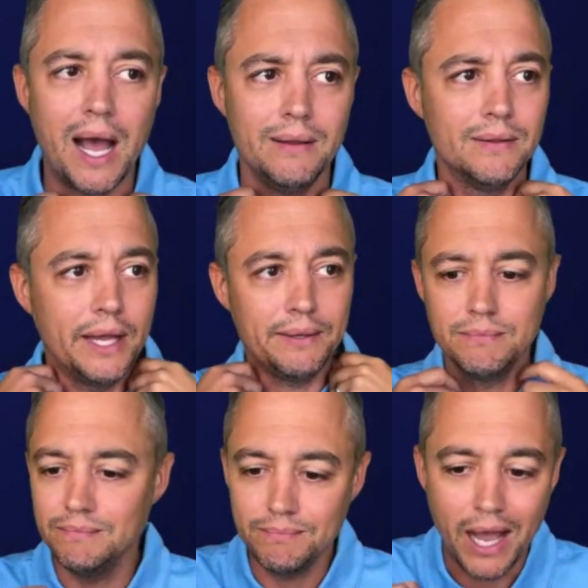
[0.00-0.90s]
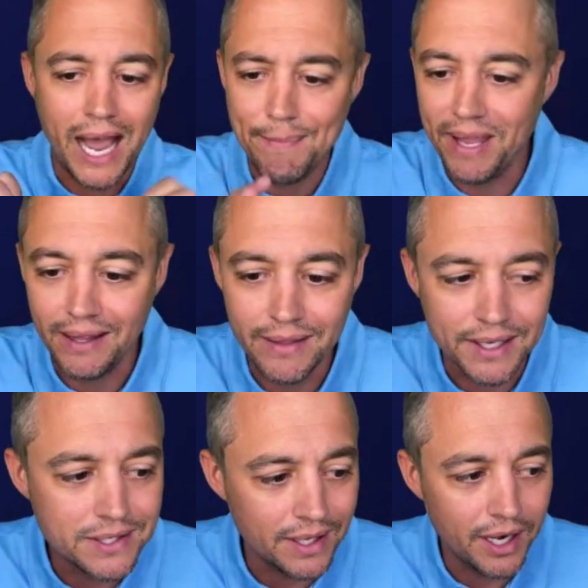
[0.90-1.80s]
like hyping
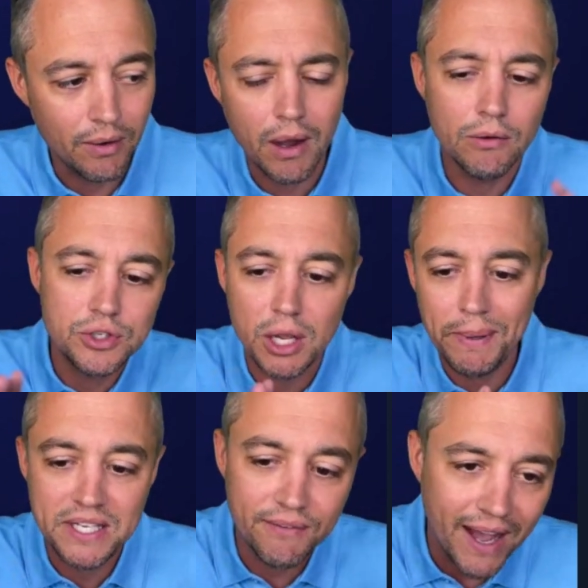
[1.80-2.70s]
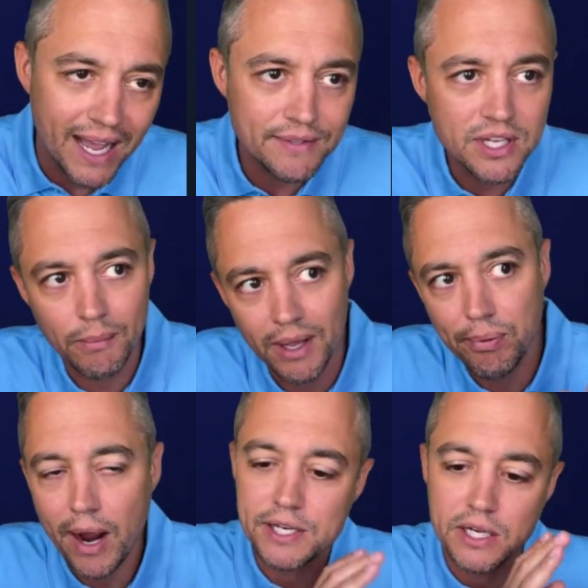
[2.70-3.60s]
this, you know, oh, GPT-5 is coming,
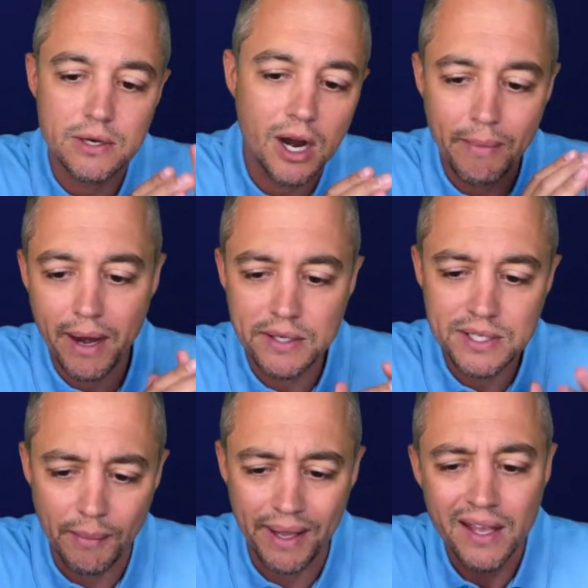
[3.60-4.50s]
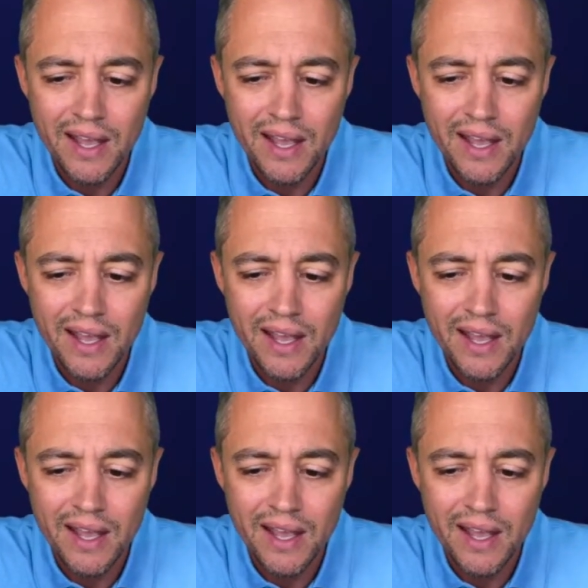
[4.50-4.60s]
Project Strawberry is coming.